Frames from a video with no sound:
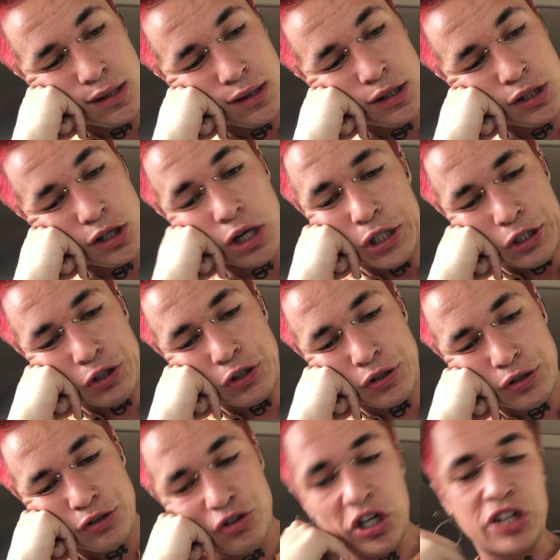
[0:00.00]
the younger
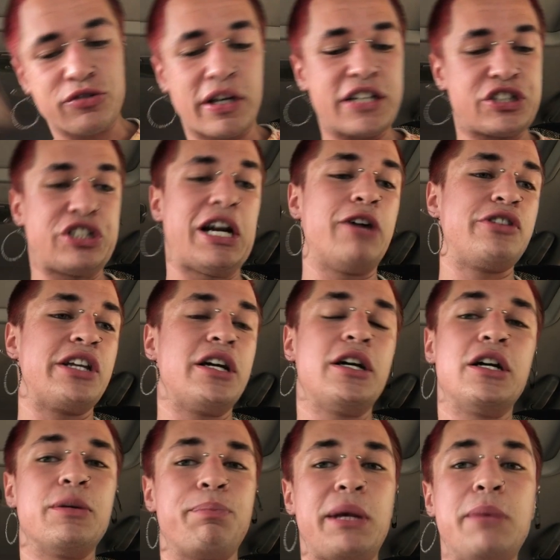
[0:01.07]
generation out
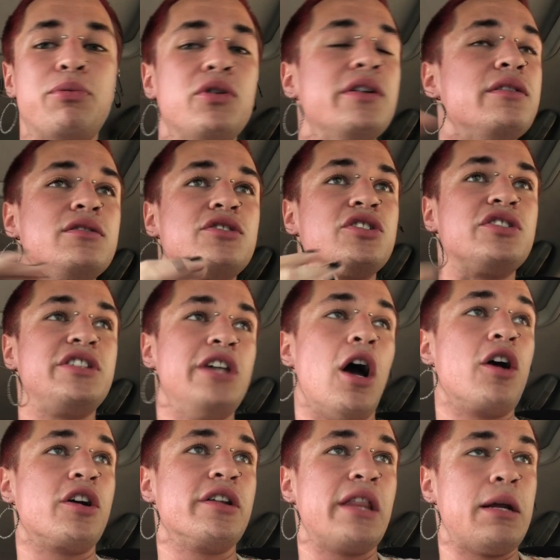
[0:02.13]
there, or people just
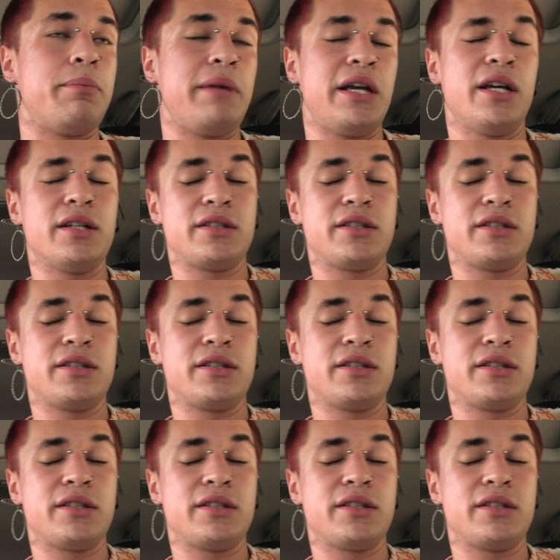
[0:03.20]
younger than me,